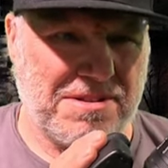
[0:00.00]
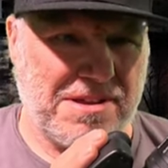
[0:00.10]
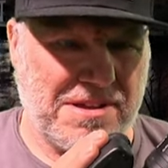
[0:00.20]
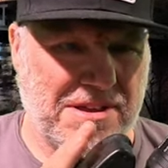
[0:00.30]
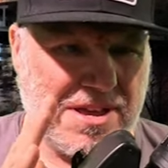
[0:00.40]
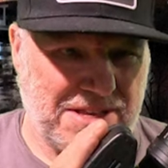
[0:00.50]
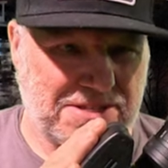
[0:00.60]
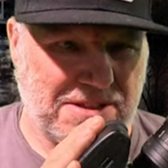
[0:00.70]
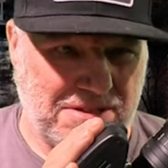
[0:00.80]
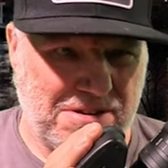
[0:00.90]

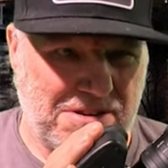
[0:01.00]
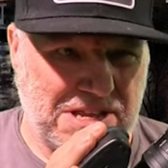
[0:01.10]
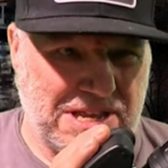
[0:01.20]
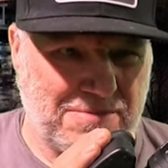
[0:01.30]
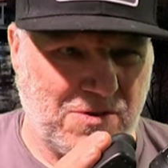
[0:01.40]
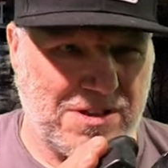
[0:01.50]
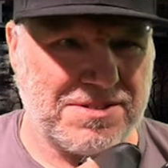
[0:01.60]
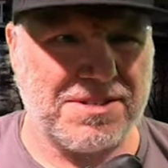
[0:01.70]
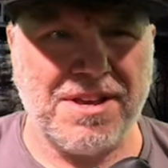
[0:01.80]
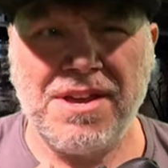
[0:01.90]
SLR cameras.